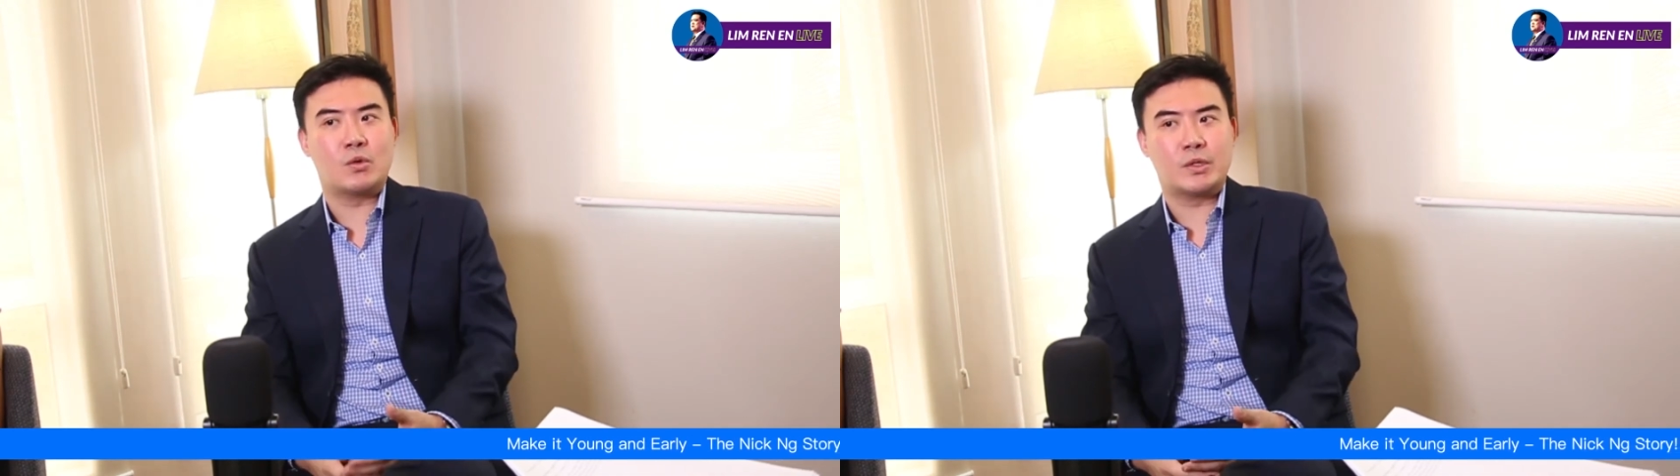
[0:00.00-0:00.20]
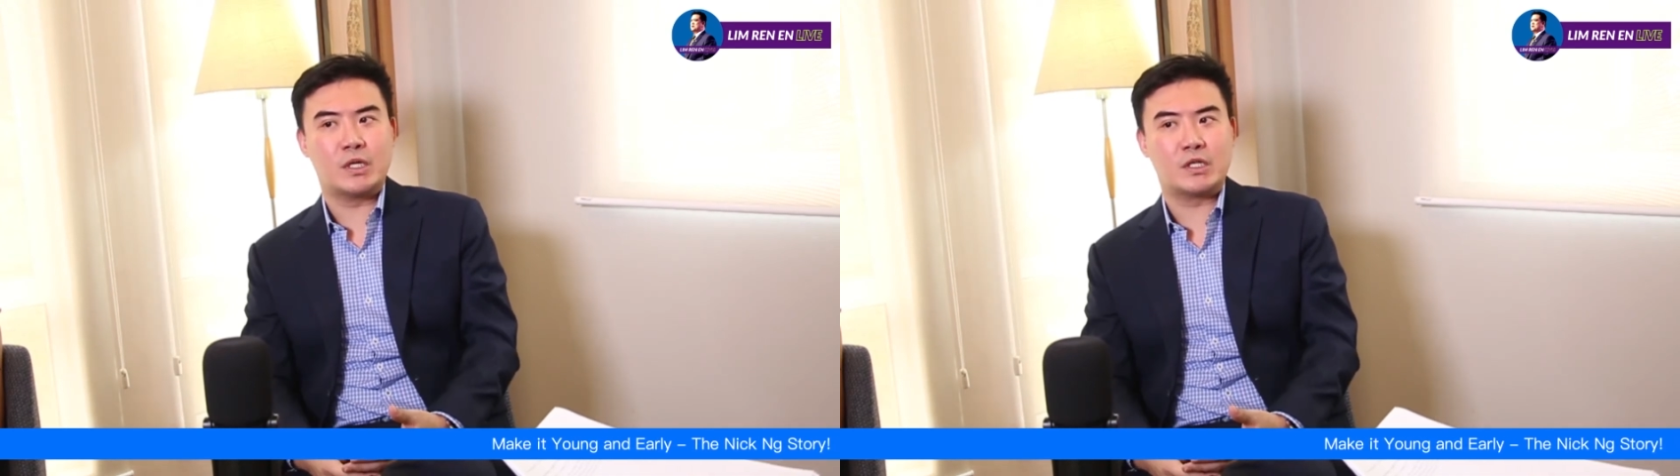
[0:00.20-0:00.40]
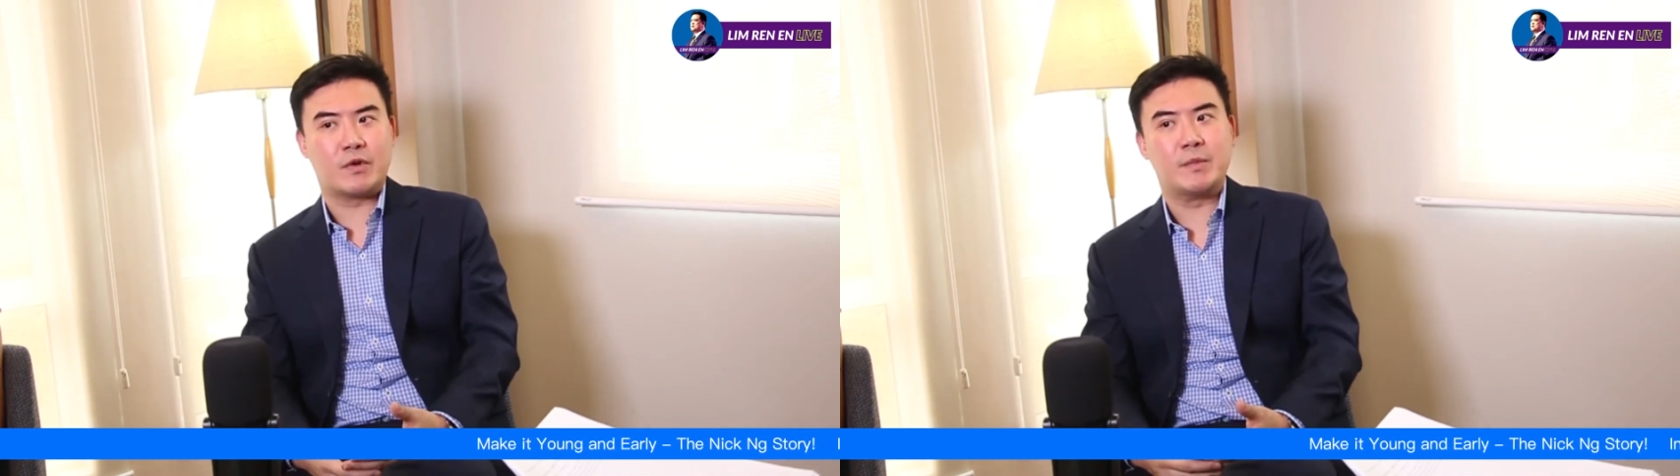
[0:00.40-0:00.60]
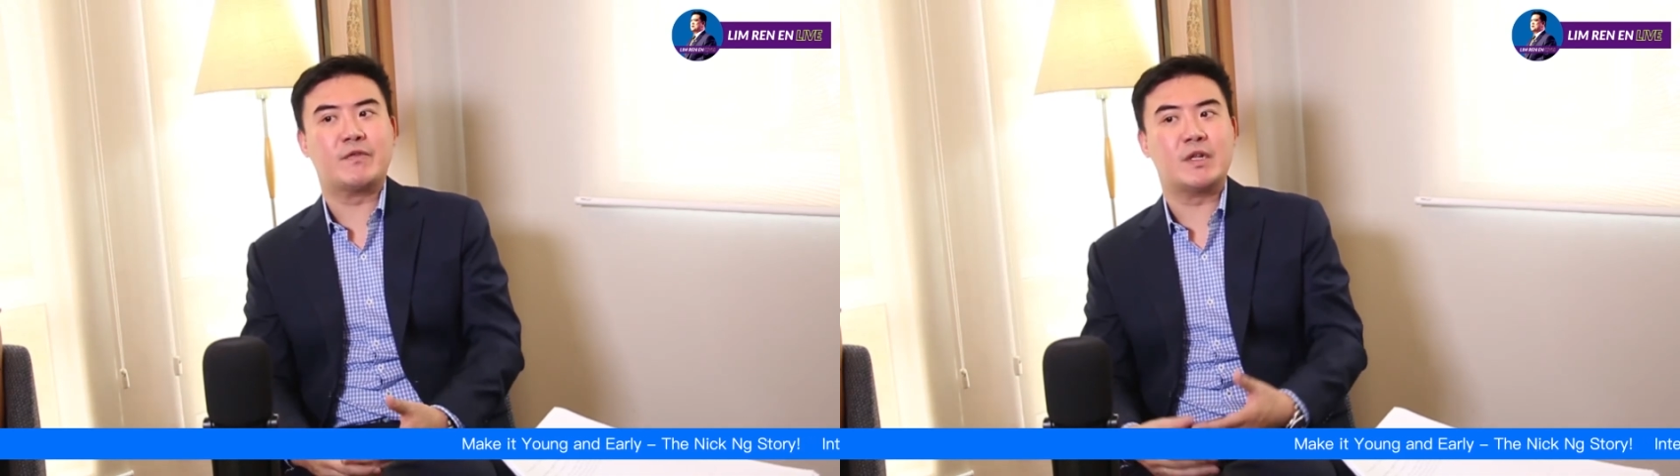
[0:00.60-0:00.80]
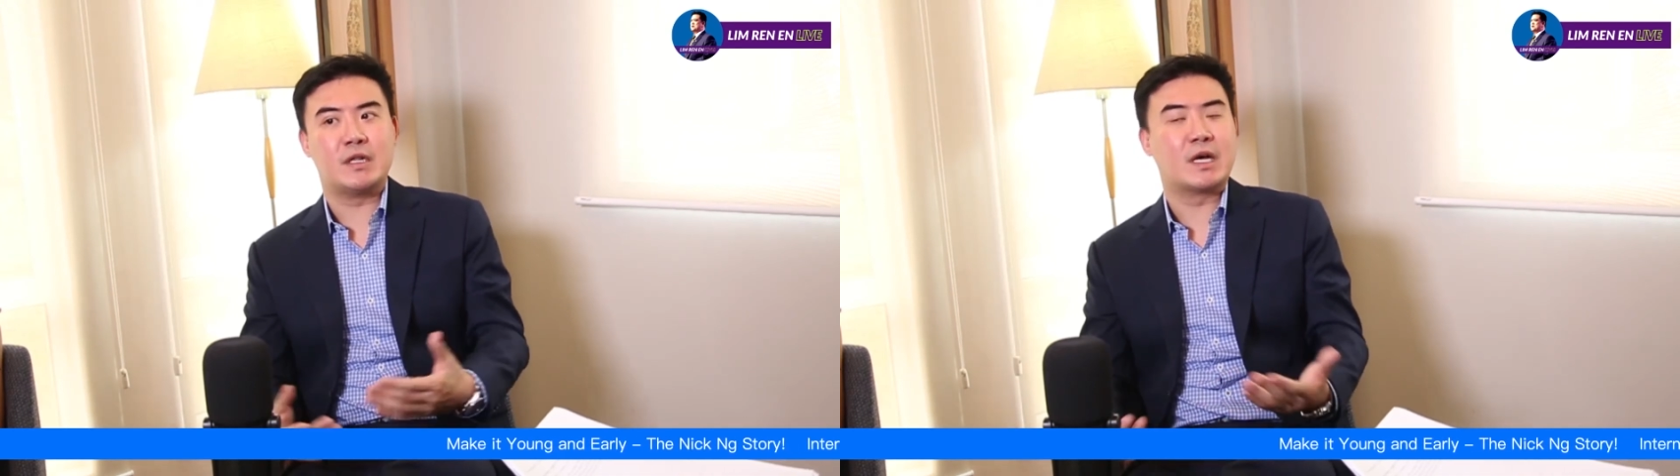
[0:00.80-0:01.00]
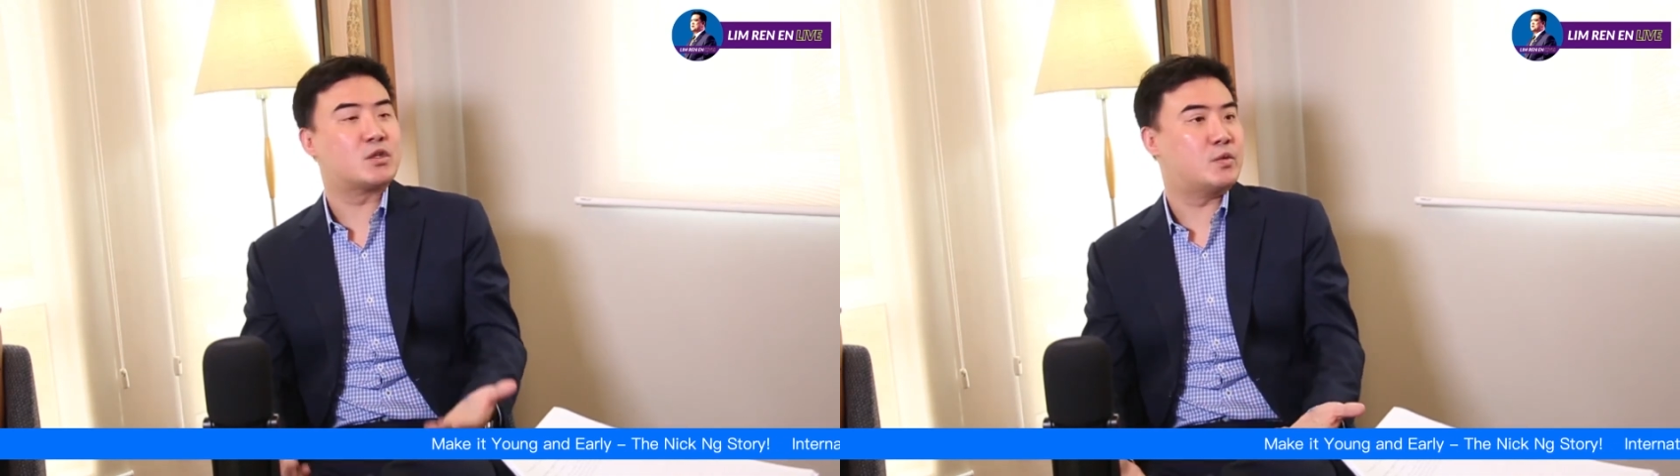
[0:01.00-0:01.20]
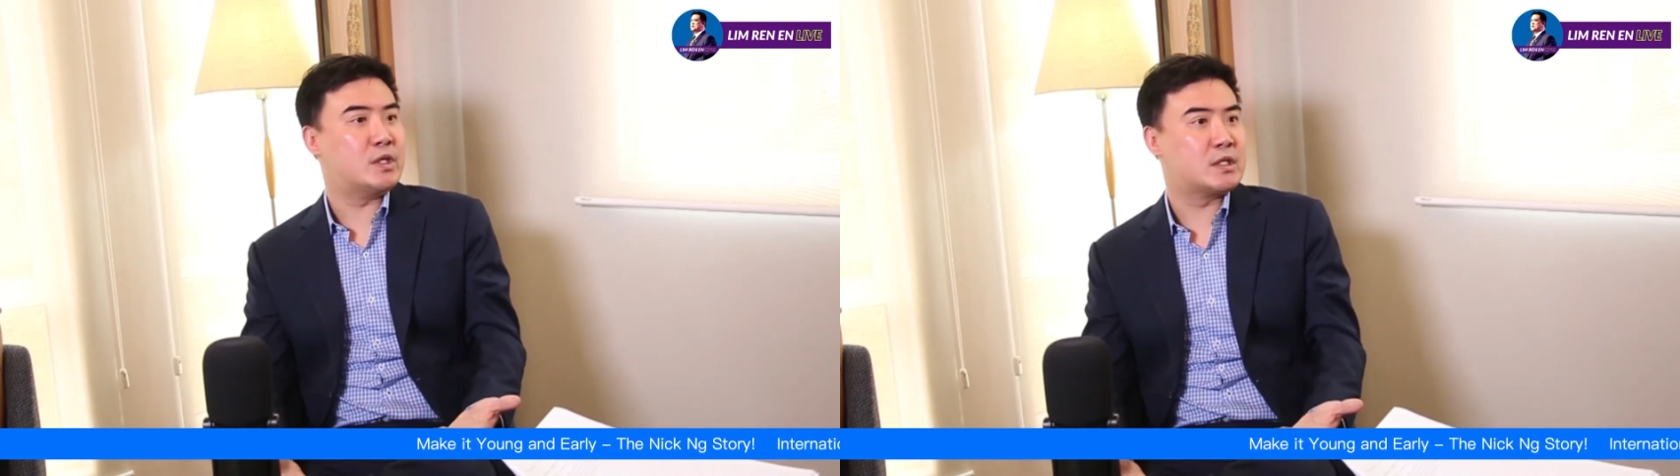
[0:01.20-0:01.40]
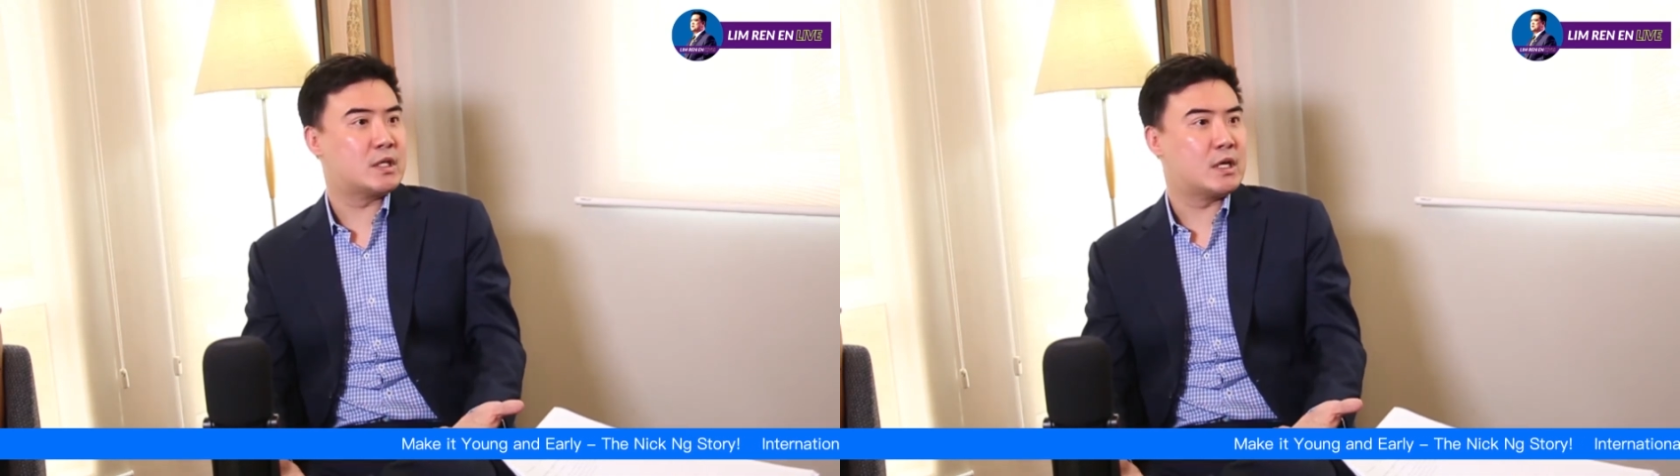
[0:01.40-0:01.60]
owners from different
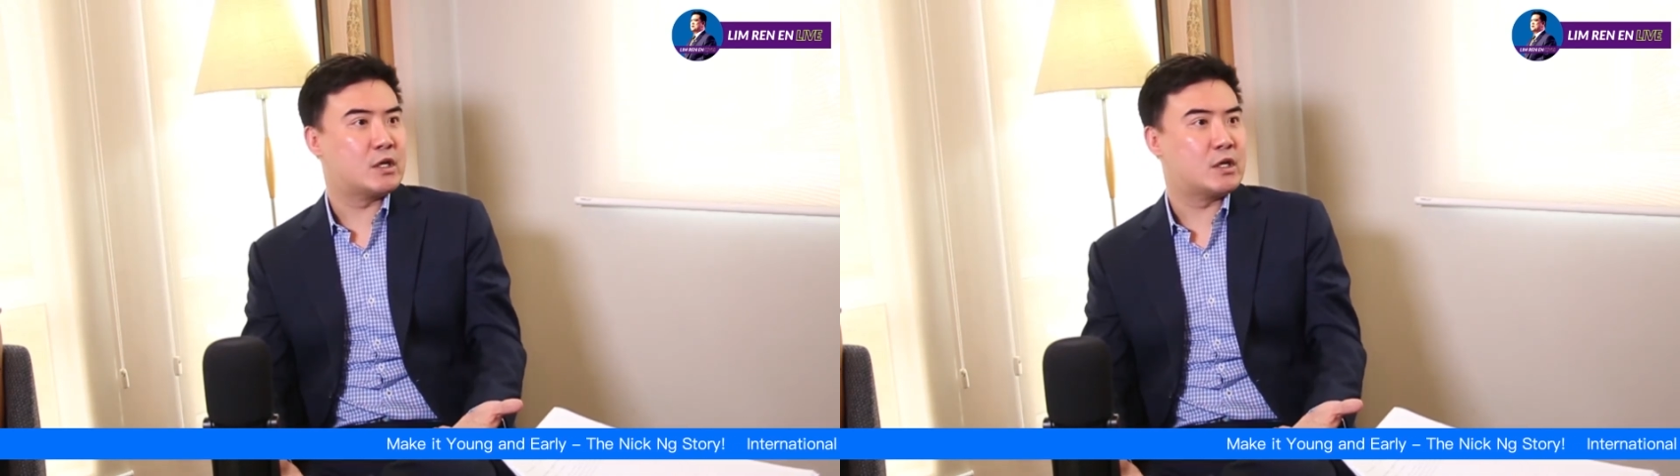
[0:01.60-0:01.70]
industries.